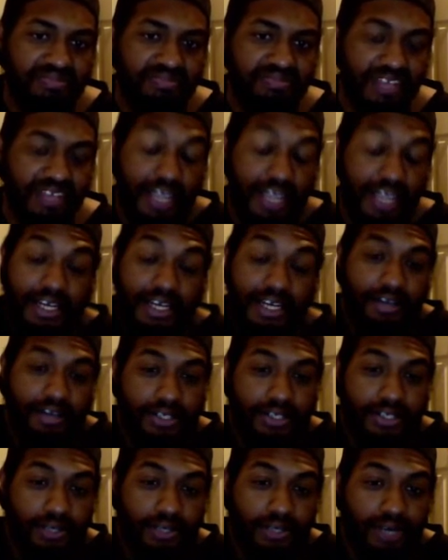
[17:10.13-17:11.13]
and now you
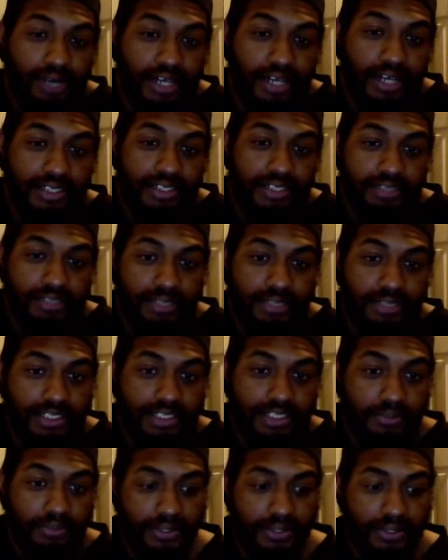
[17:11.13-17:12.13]
know why I didn't
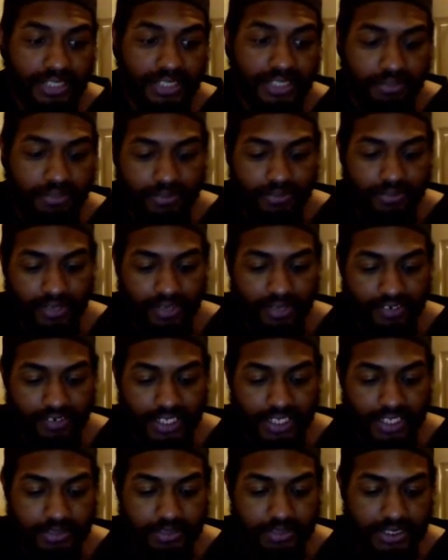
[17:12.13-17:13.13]
mention why I
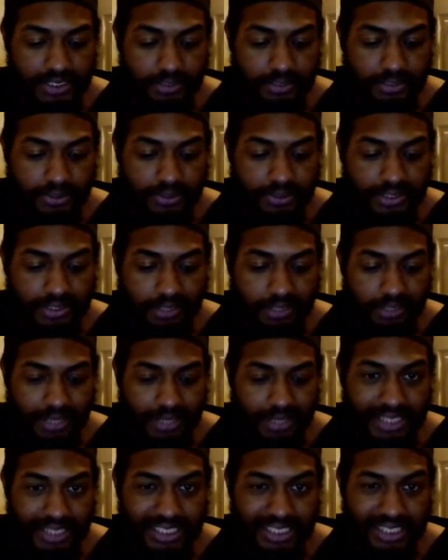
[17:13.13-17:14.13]
forgot to mention the proton
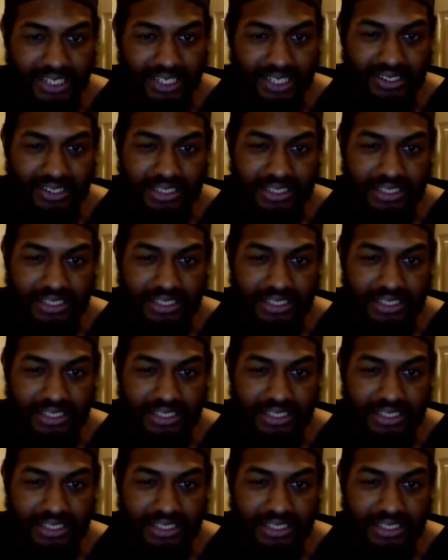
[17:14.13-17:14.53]
packs. They